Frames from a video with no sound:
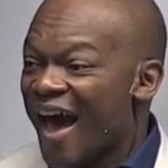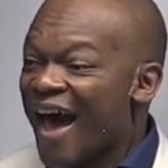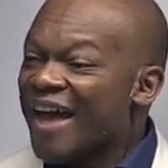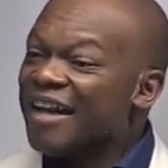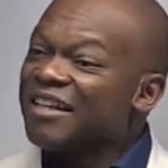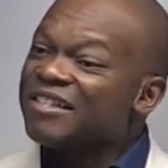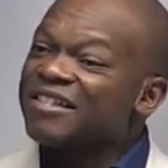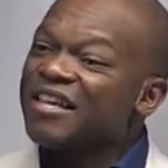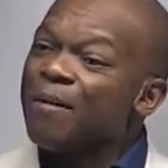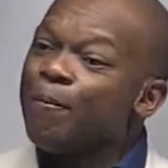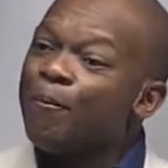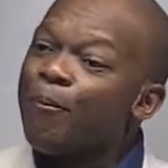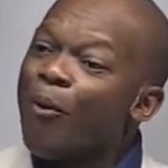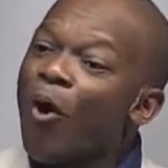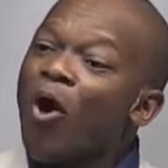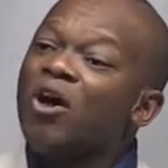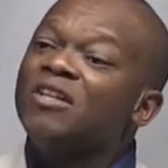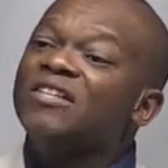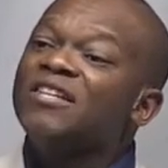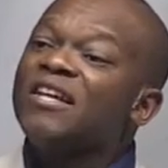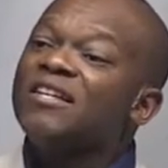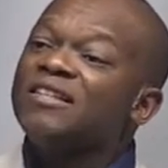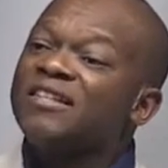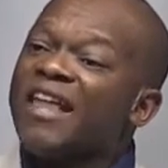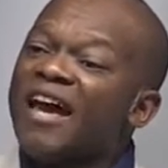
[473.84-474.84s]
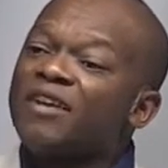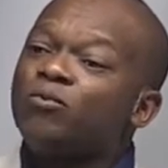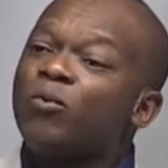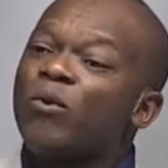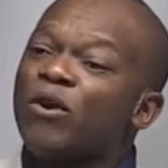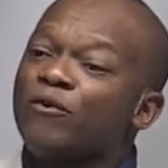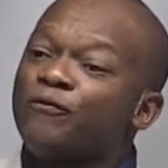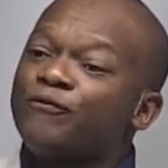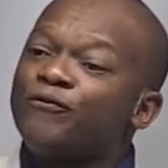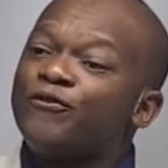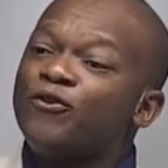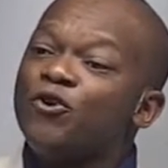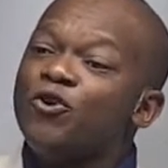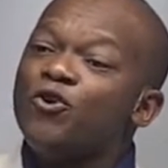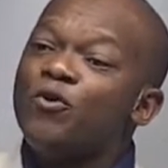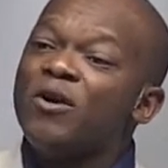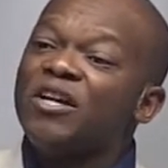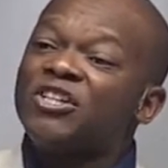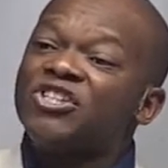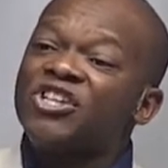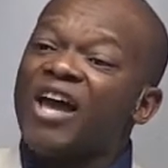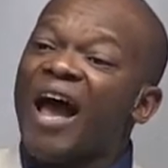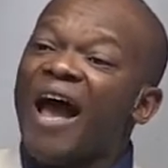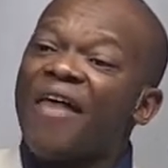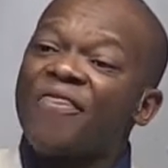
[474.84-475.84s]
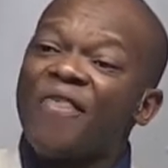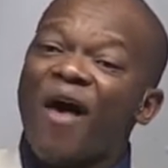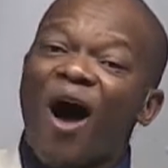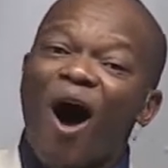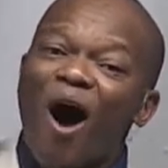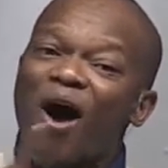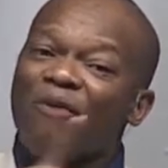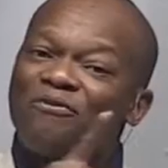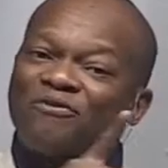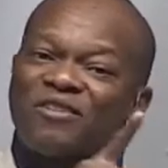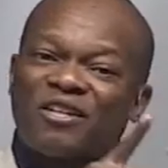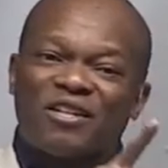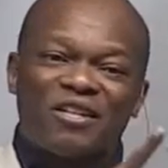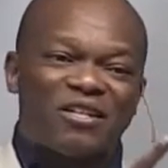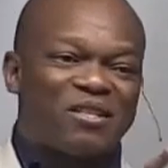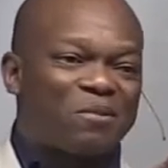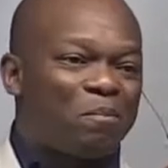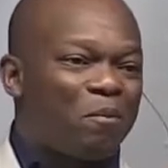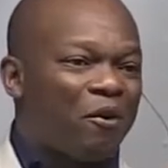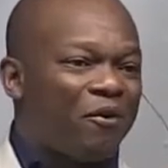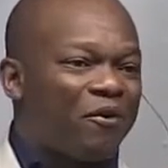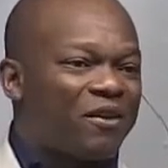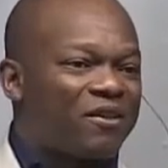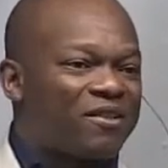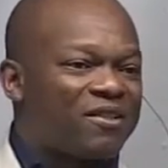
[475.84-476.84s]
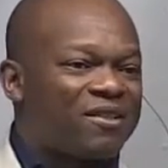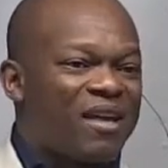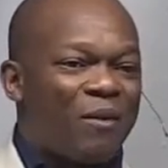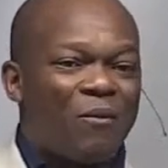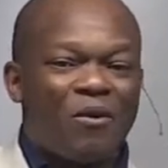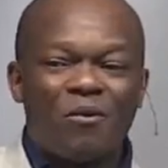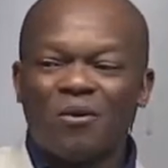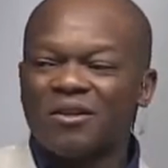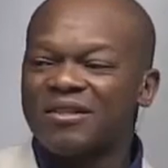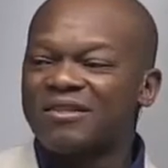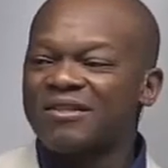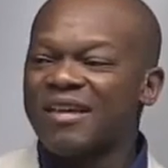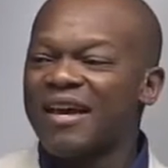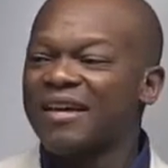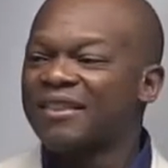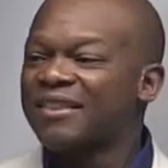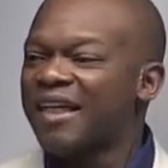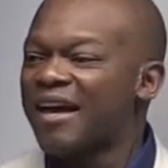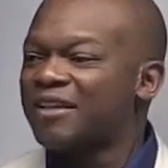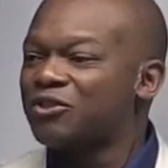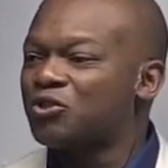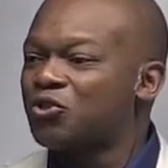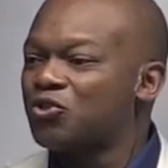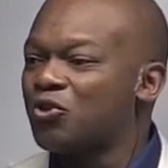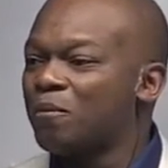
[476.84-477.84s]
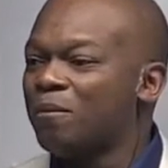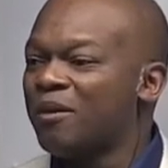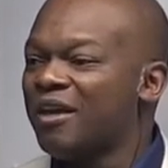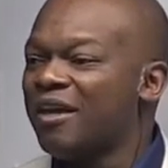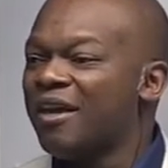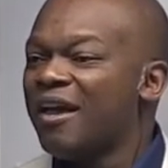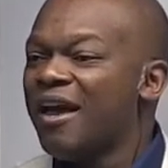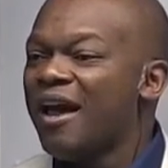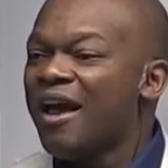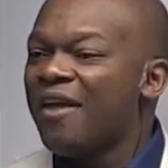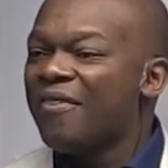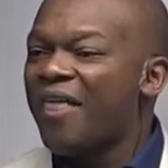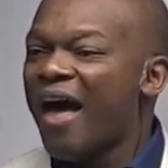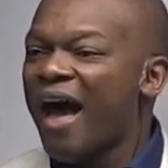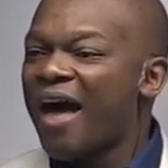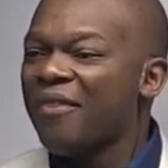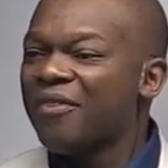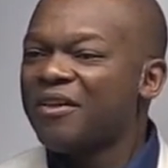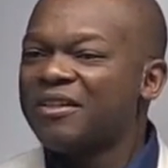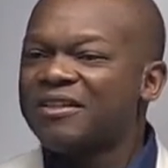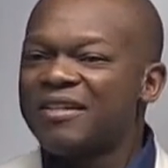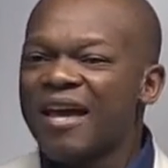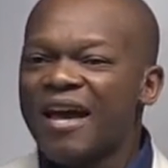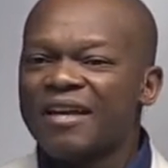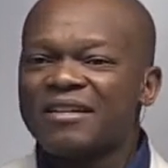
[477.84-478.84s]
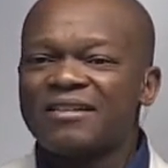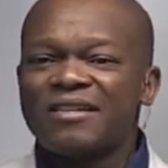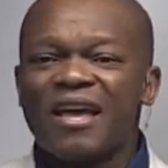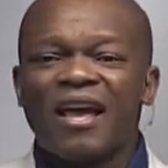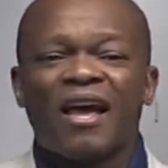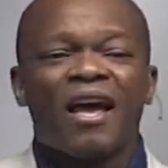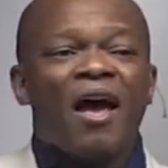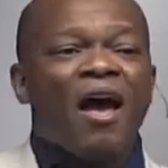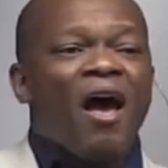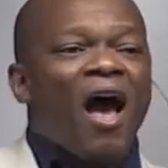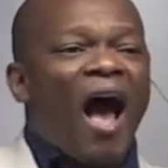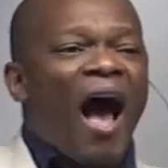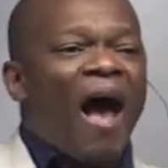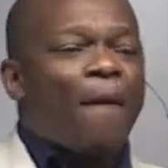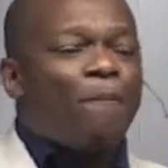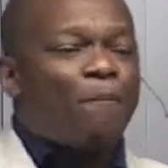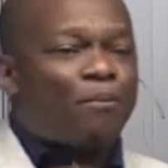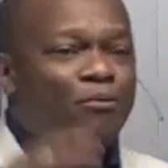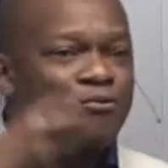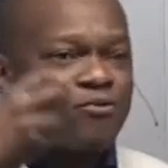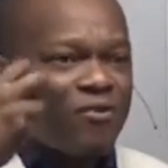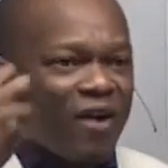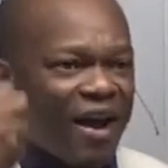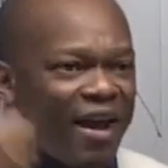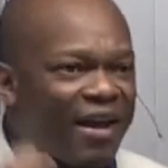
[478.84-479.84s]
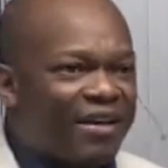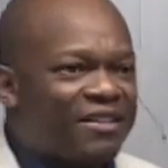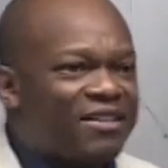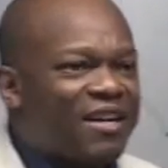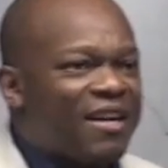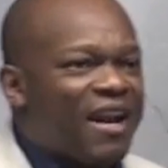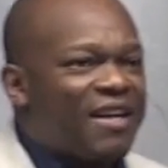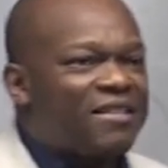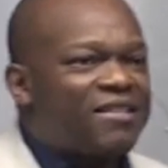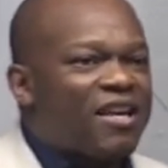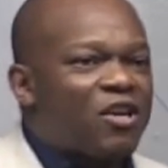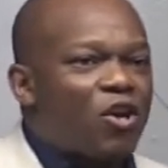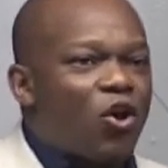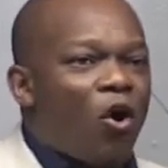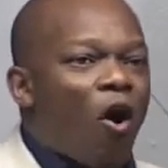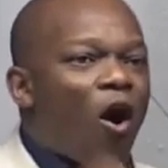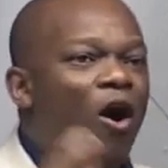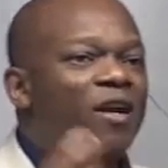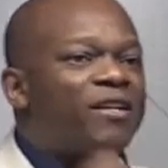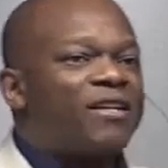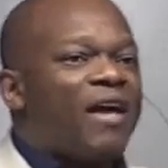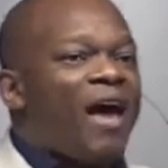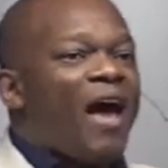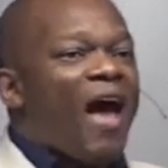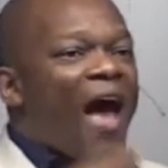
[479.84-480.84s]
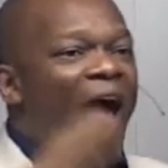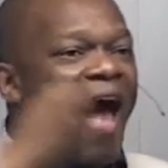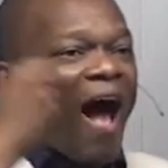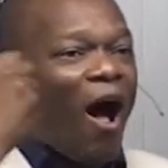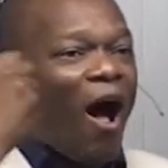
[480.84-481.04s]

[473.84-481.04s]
And it's important that we view each other after the Spirit. Someone was saying that to me the other day, saying, I prayed and I said, God,